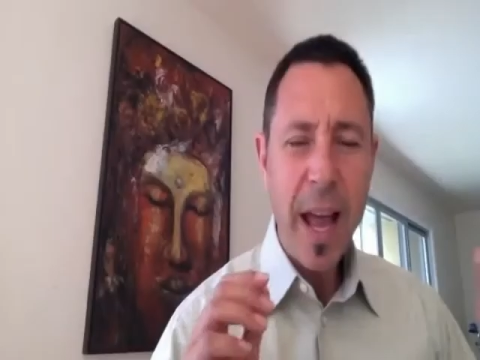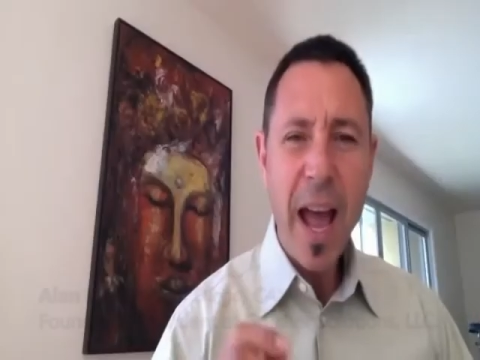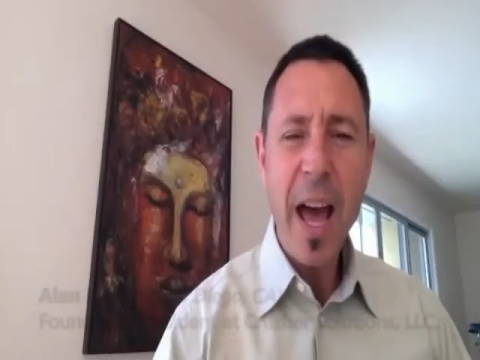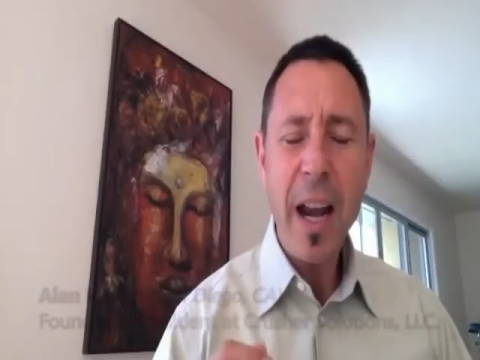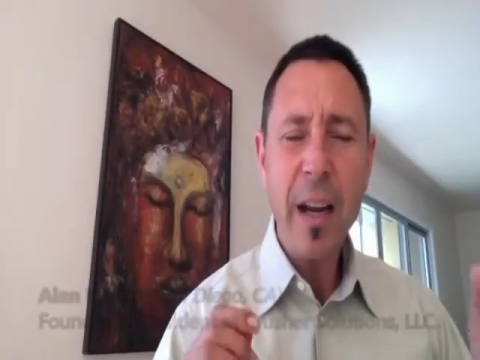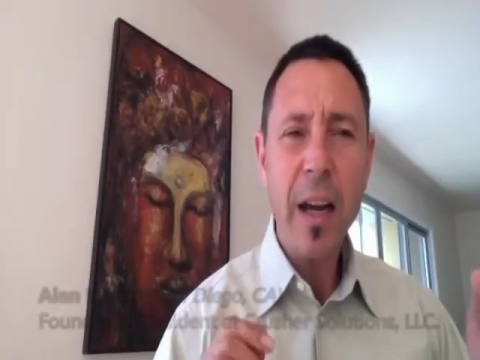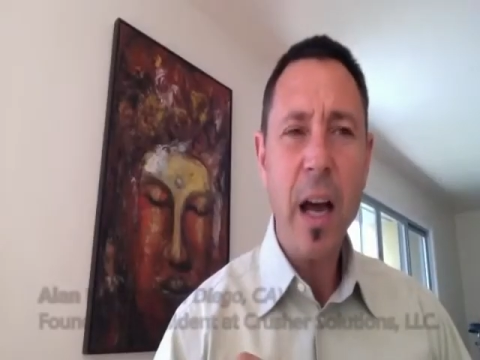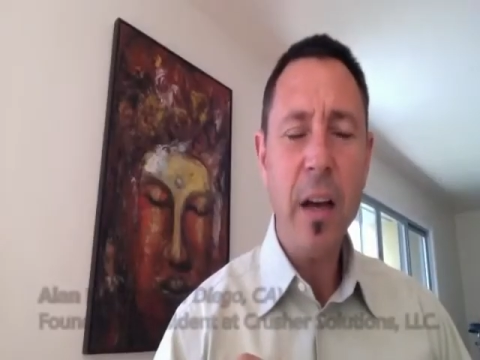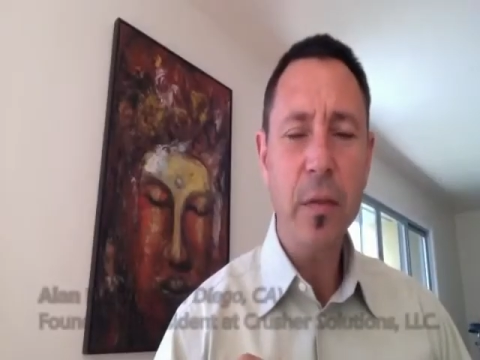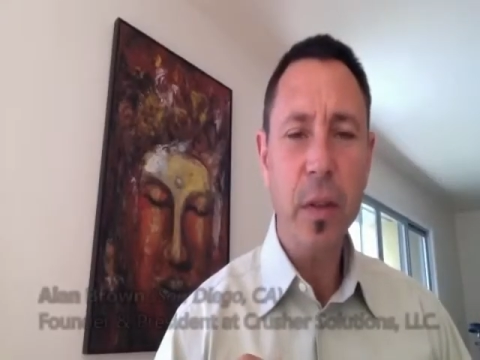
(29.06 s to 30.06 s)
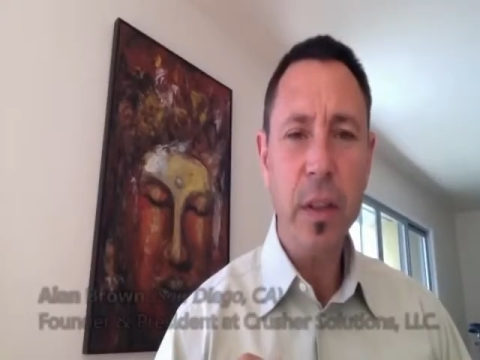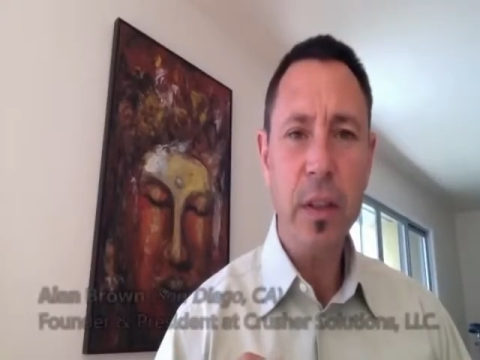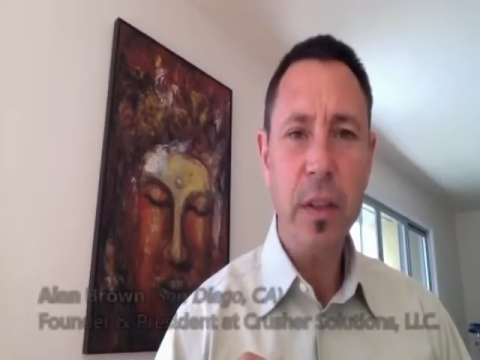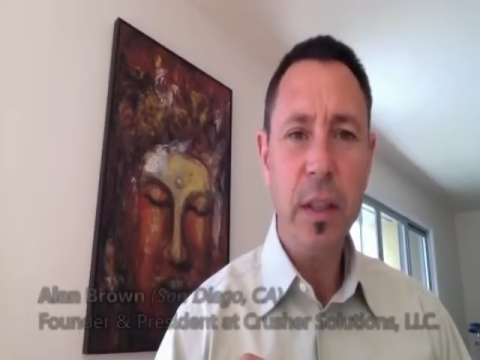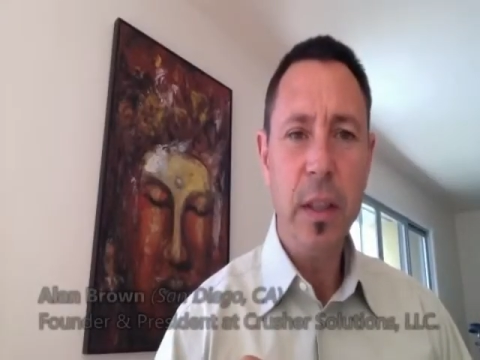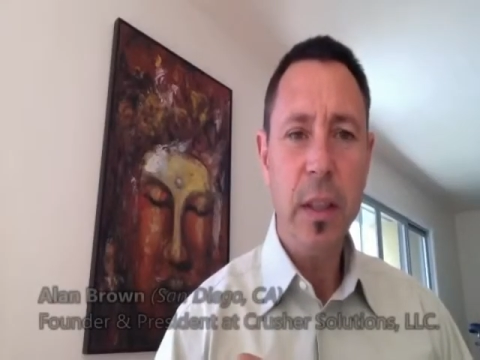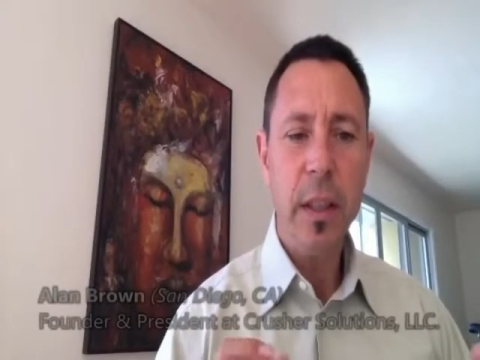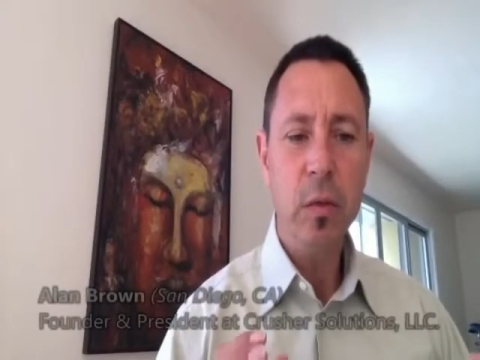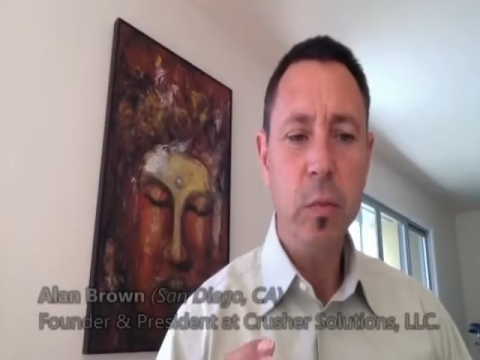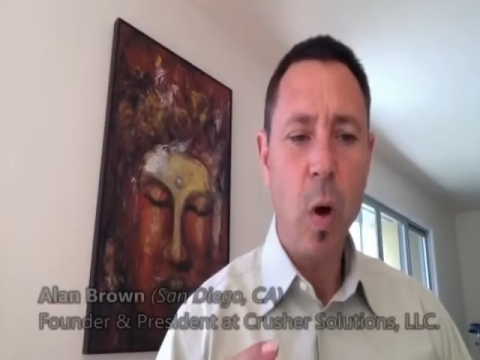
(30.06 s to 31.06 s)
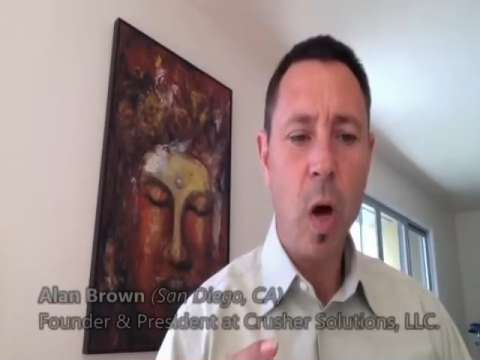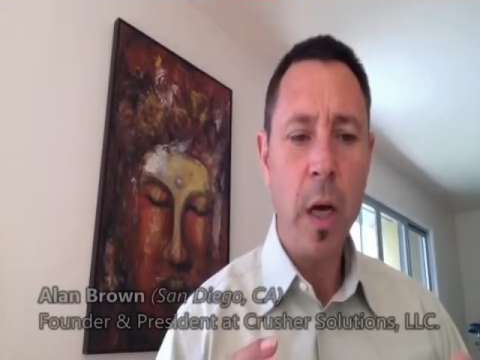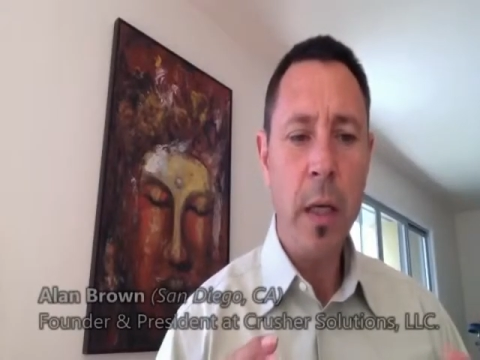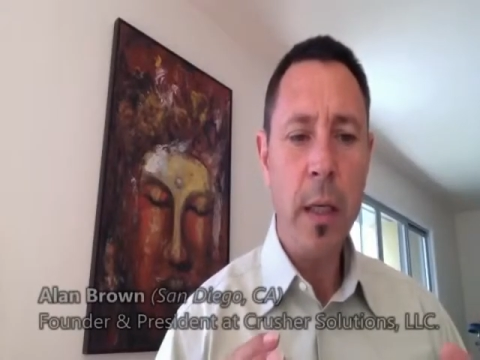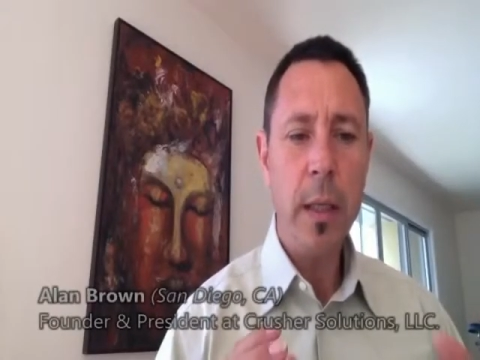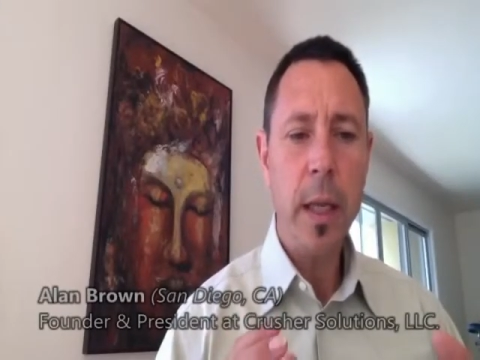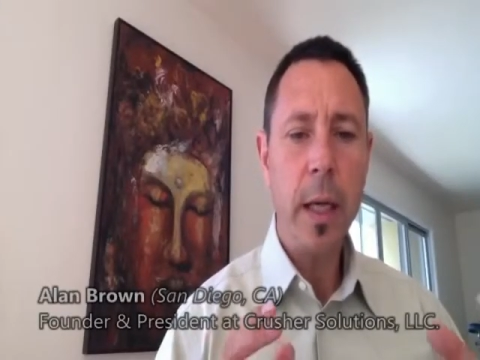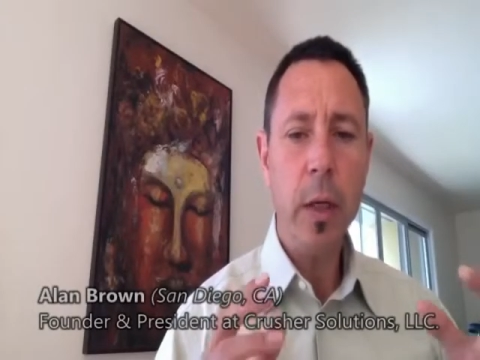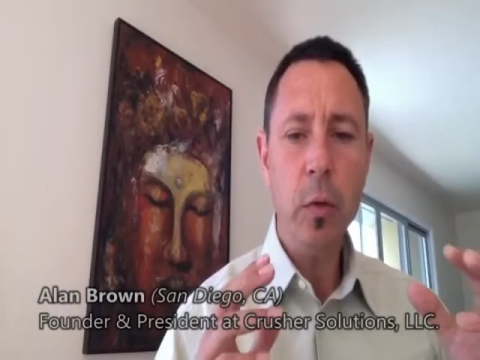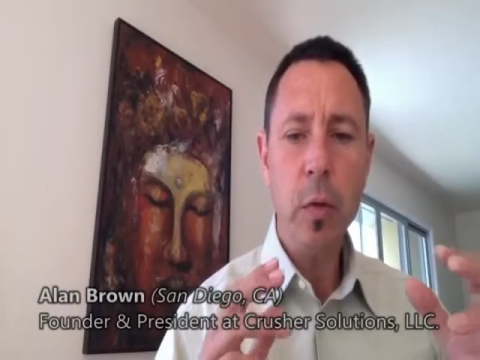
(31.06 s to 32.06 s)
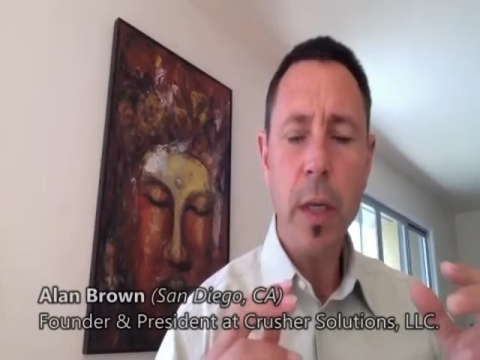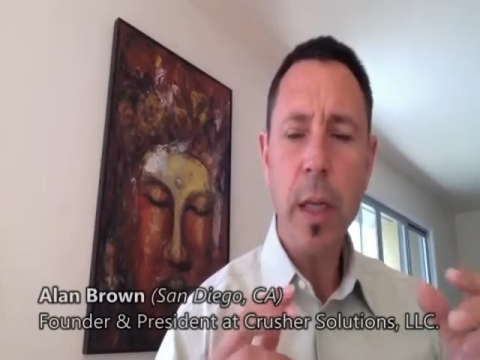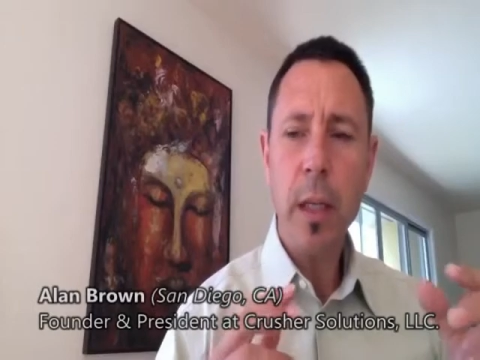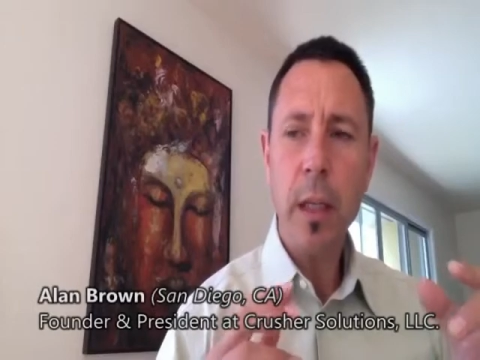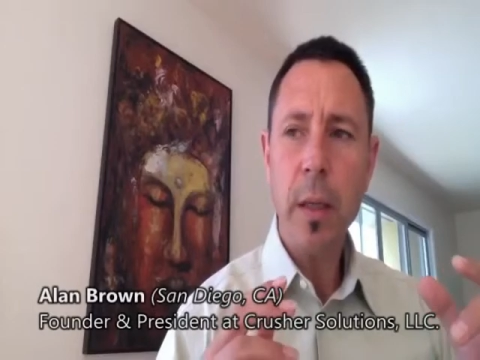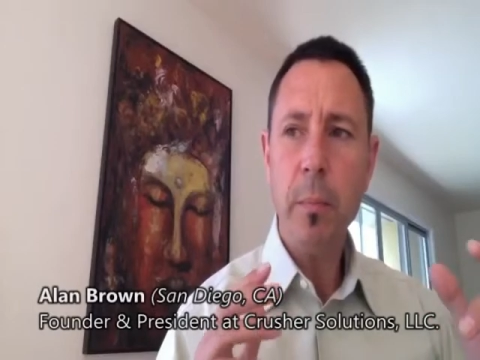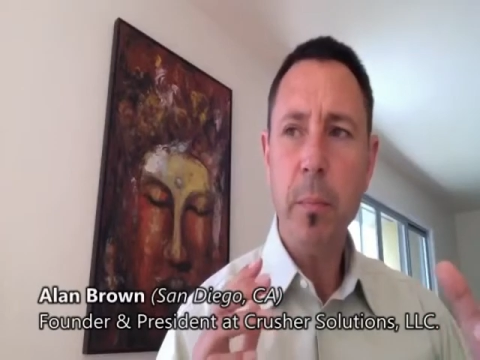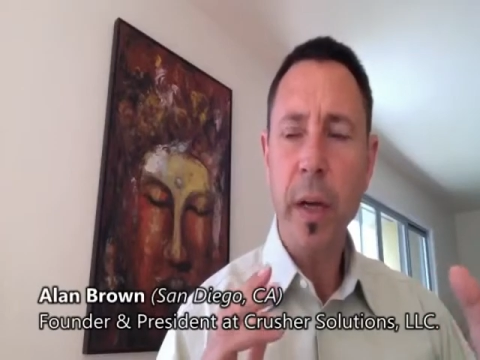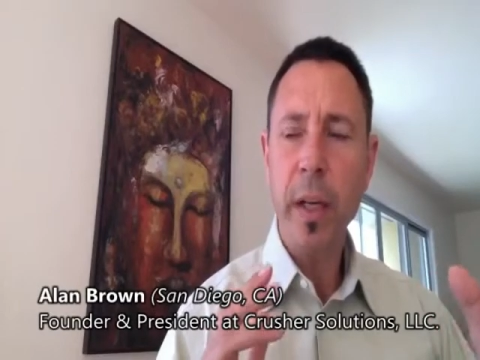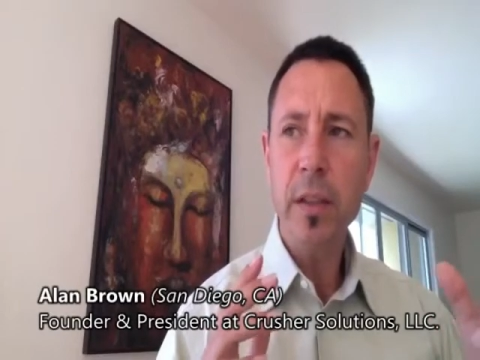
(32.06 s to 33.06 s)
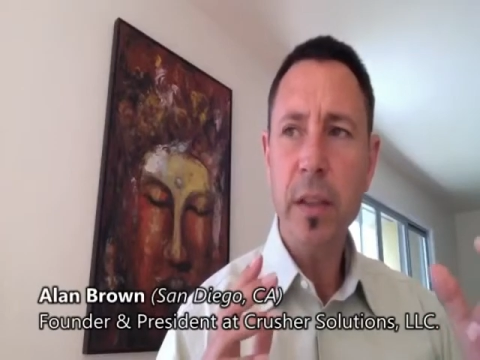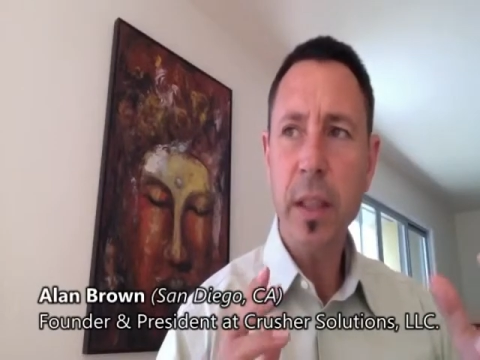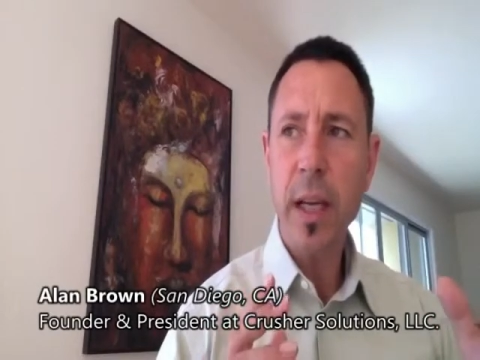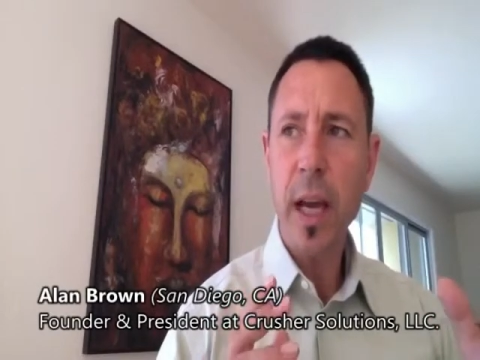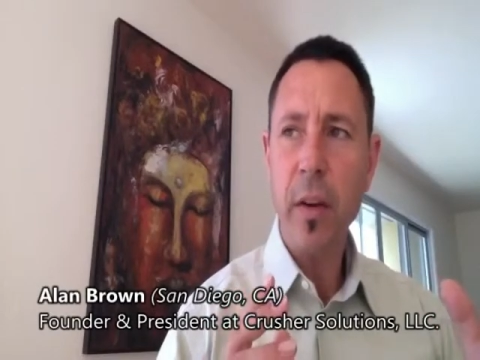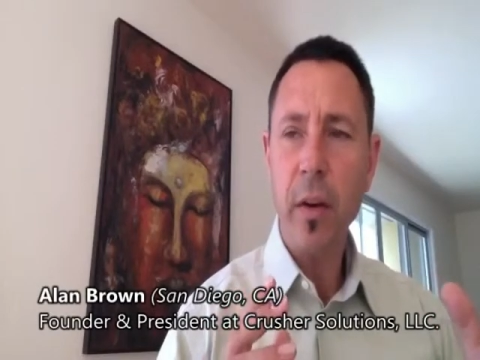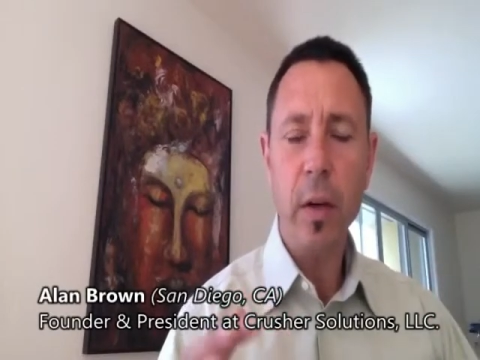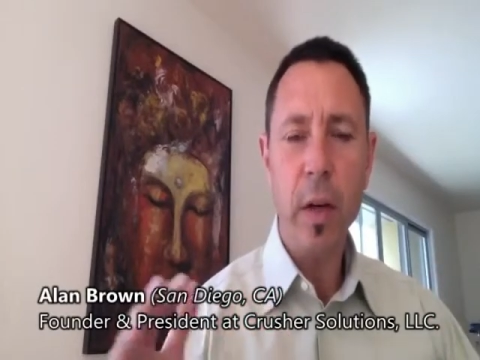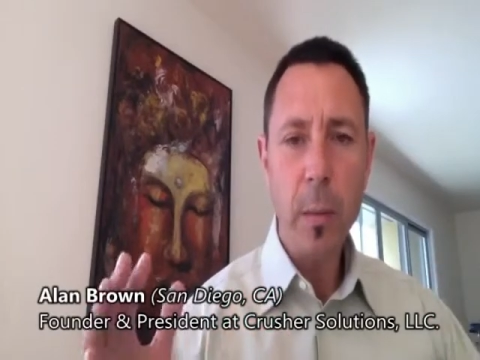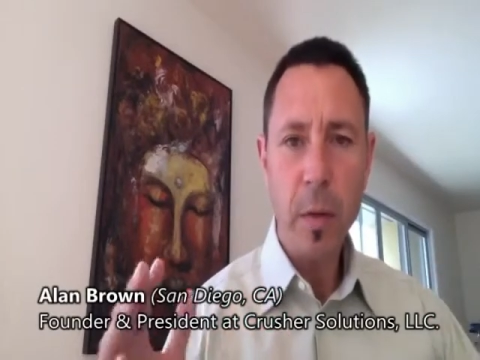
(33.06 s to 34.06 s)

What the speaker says: The ADDA conference is one that uniquely brings together